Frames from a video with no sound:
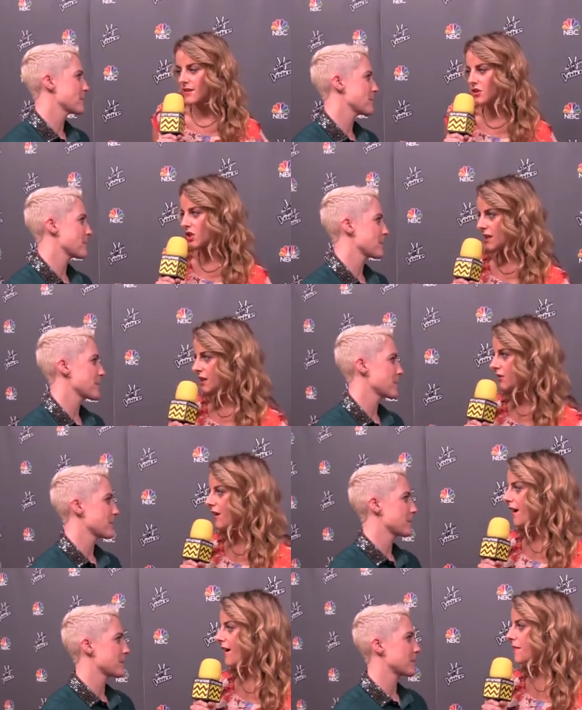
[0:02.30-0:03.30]
Speaker 1: saw
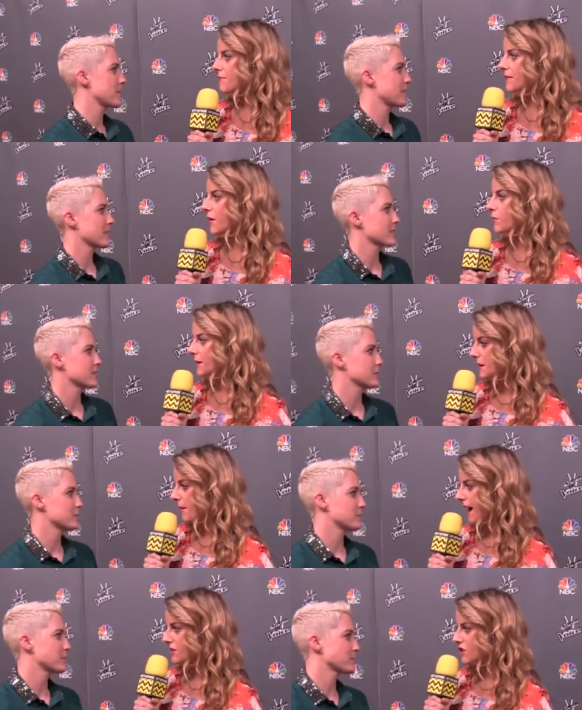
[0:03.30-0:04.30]
Shakira get really
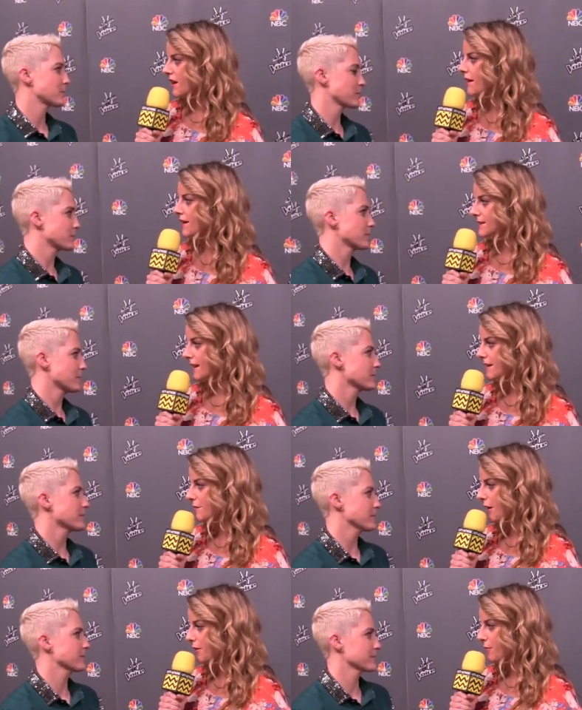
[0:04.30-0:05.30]
passionate and excited
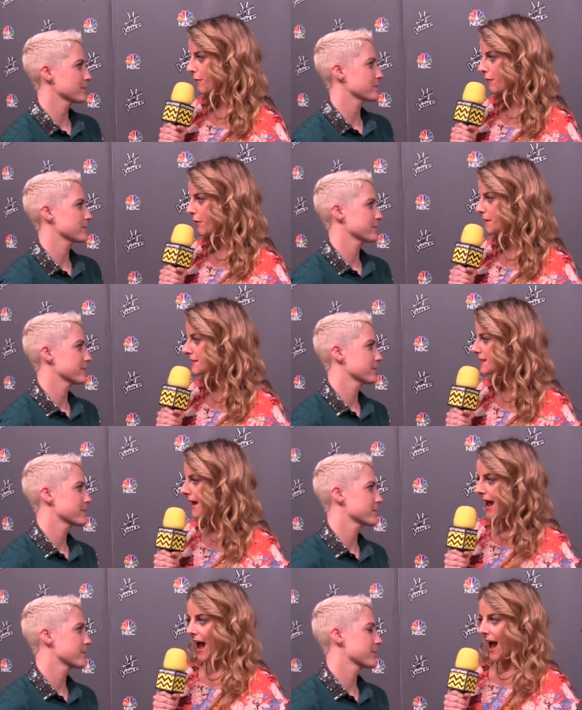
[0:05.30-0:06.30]
about your performance.
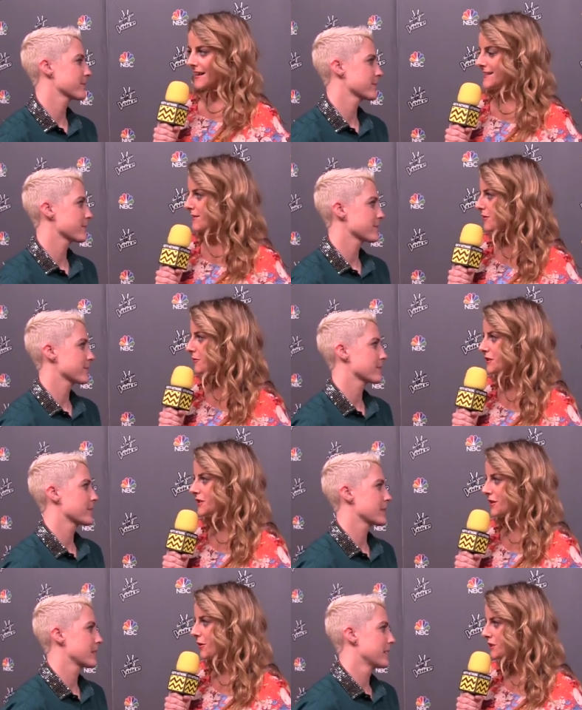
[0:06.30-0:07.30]
How does that feel when she's
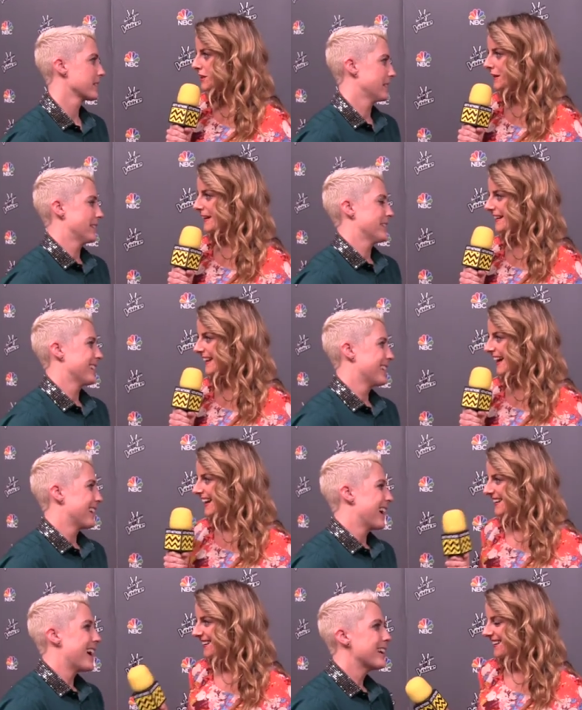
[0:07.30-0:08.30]
coaching you like
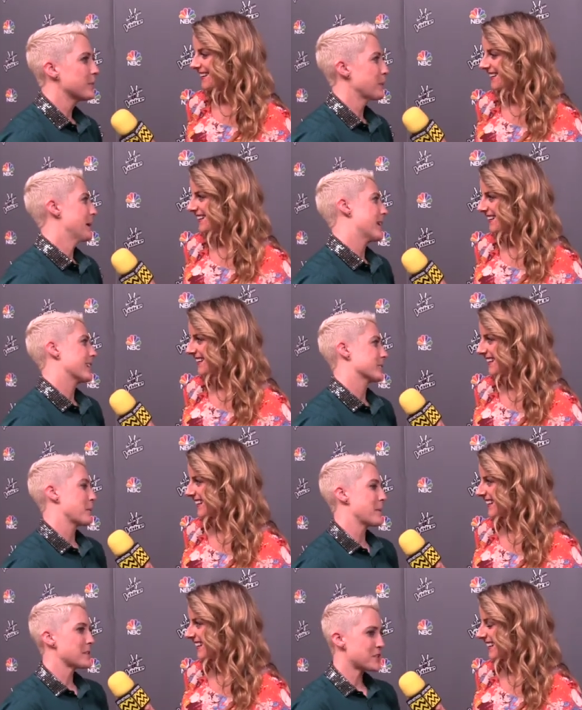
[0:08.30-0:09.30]
that?
Speaker 2: It's pretty awesome. I
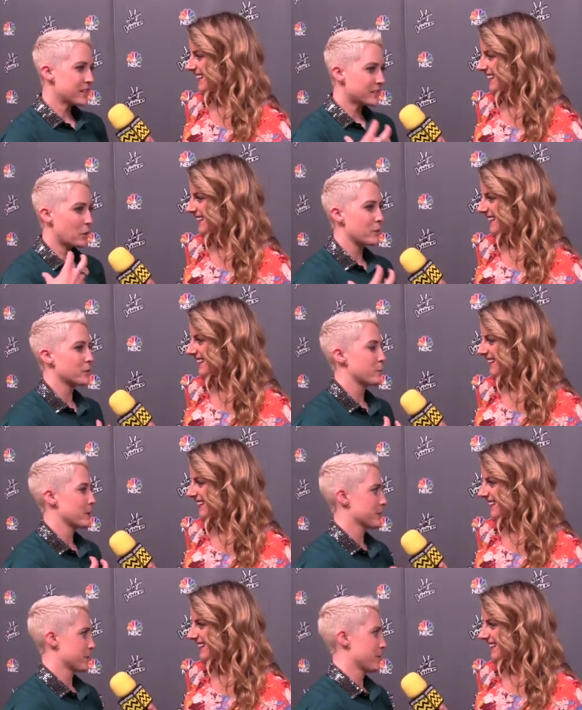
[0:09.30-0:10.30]
mean, she has always
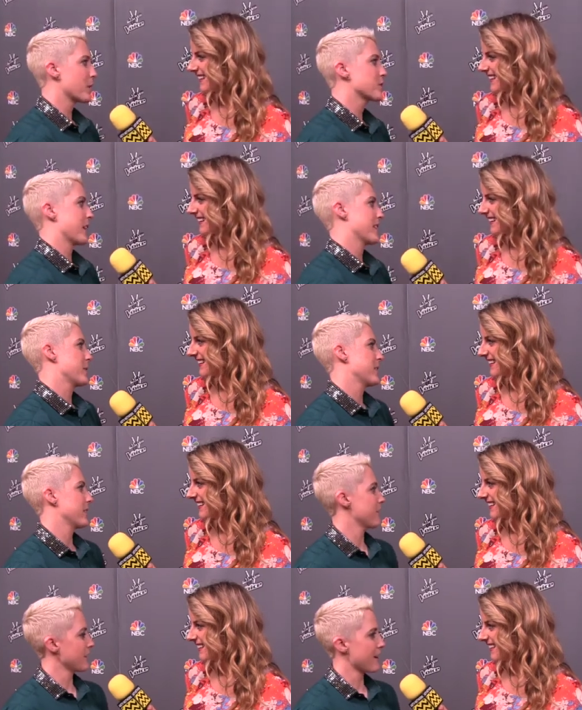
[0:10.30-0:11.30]
been so genuine and
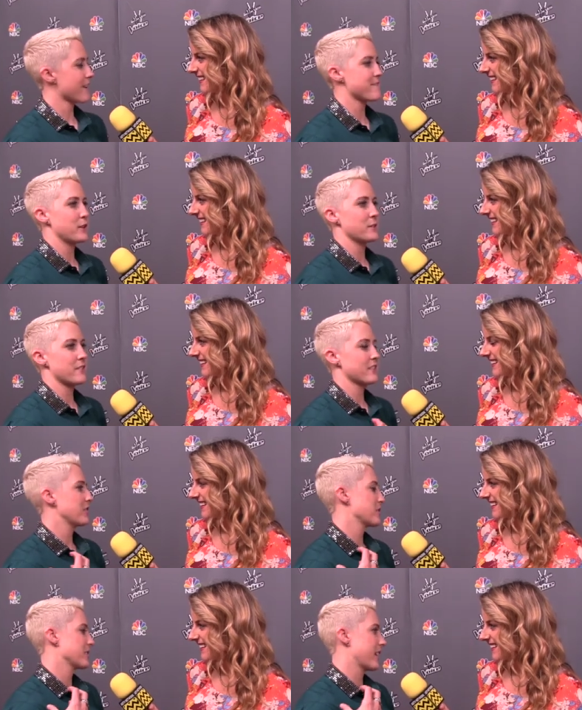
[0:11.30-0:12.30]
very heartfelt with everything
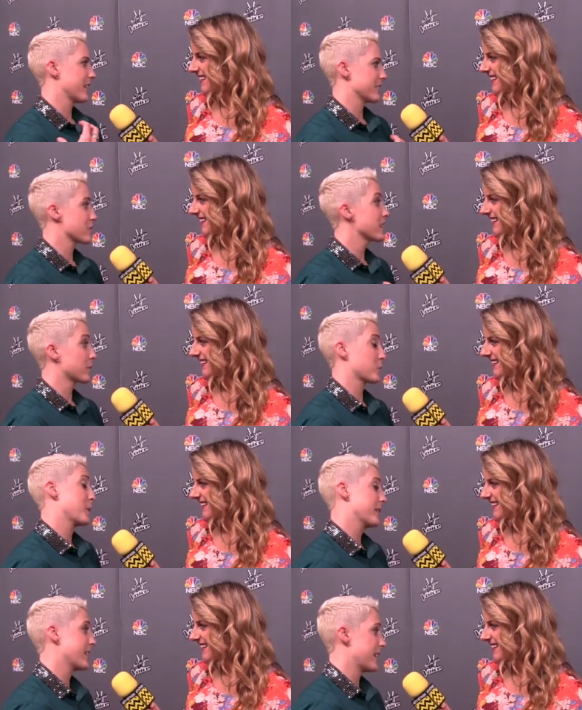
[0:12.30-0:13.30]
she says, and she gets
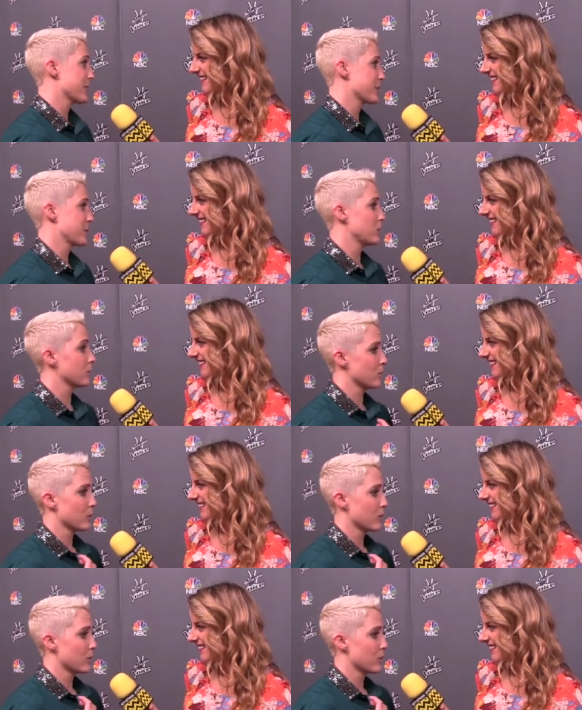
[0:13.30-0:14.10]
really into